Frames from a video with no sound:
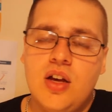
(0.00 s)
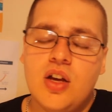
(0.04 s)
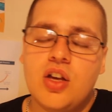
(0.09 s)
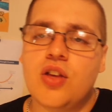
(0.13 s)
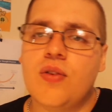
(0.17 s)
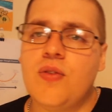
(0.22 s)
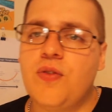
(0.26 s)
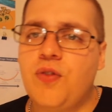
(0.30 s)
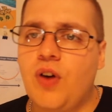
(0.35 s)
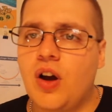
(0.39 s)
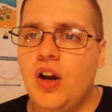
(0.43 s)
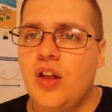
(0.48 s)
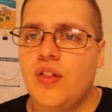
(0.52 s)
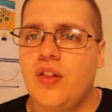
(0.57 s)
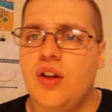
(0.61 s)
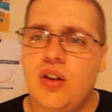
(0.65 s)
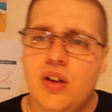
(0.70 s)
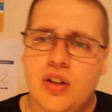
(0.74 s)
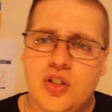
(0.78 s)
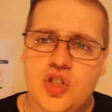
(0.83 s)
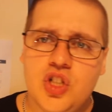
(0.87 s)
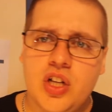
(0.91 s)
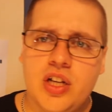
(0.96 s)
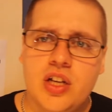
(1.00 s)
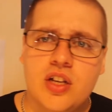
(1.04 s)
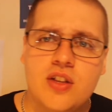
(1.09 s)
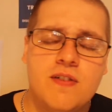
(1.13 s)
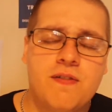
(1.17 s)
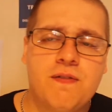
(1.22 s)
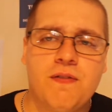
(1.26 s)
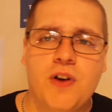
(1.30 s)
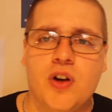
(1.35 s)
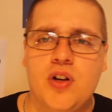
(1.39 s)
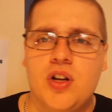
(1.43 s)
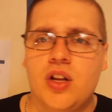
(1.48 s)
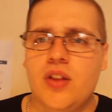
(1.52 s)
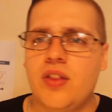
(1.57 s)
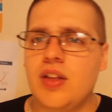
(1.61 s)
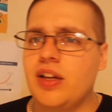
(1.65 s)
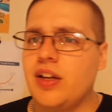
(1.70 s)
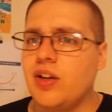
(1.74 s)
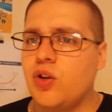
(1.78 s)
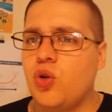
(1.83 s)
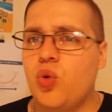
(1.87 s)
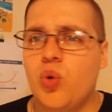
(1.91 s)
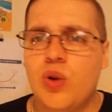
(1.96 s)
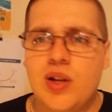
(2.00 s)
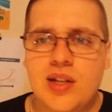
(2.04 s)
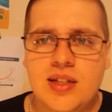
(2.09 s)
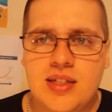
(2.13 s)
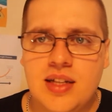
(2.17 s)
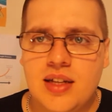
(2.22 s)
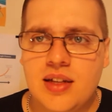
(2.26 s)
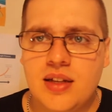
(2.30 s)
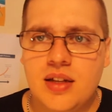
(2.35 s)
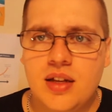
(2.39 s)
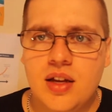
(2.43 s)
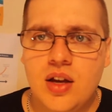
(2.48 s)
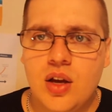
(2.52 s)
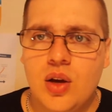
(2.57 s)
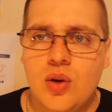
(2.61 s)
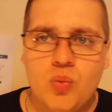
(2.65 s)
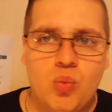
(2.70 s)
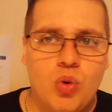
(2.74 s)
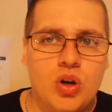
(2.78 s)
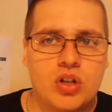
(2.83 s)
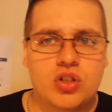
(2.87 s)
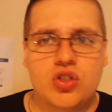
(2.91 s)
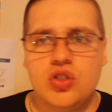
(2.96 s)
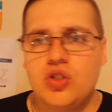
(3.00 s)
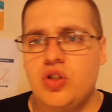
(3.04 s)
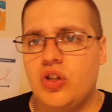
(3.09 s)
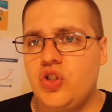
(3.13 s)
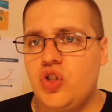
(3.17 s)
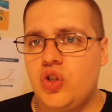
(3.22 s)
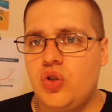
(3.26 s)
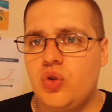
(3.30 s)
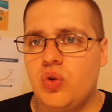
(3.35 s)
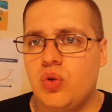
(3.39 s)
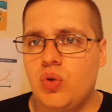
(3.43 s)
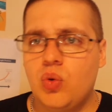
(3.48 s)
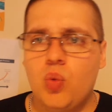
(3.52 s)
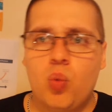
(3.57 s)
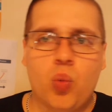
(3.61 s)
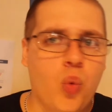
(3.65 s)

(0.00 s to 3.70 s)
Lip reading: You follow the logic, you follow the liquidity. What's logical?